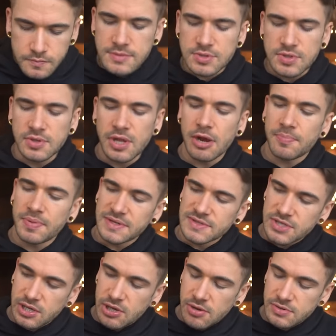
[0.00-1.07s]
So a lot of
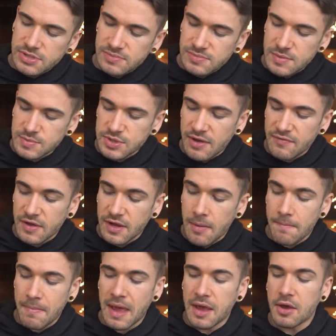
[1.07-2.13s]
places I go, sometimes they'll have like a
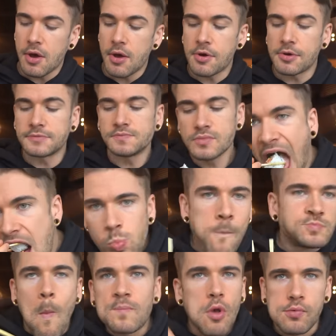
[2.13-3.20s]
mango
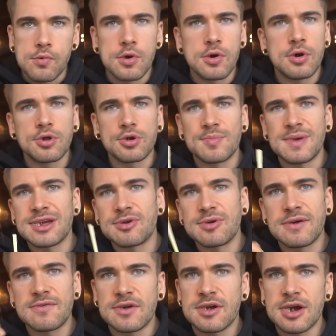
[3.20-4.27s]
roll or mango
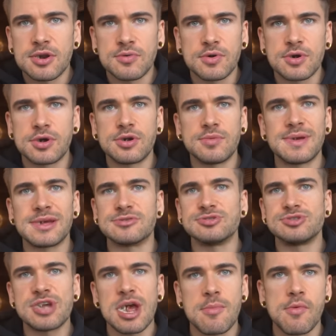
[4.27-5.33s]
avocado roll, mango
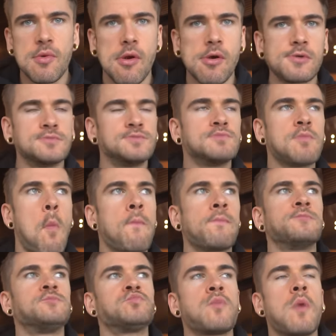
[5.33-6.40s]
salmon roll.
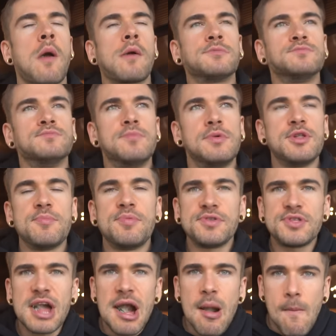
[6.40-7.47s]
But they
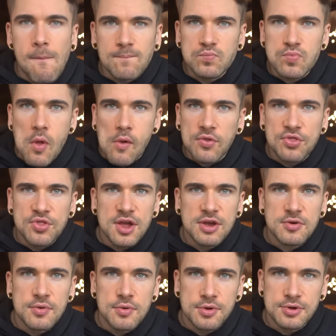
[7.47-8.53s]
put that
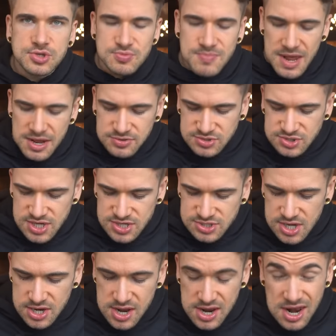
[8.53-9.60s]
thick orange mango sauce
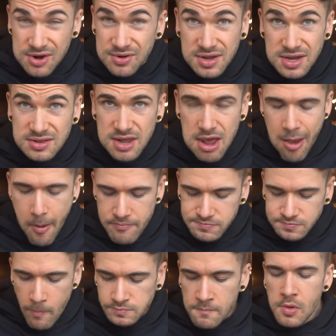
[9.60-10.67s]
on it, and I don't like that.
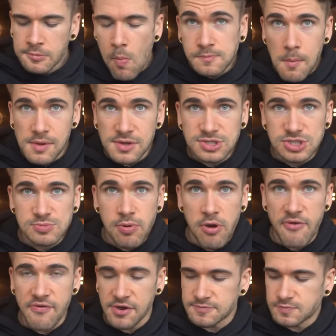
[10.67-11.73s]
This is
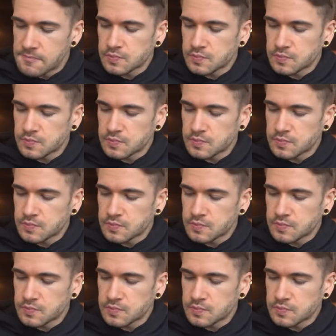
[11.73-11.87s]
perfect.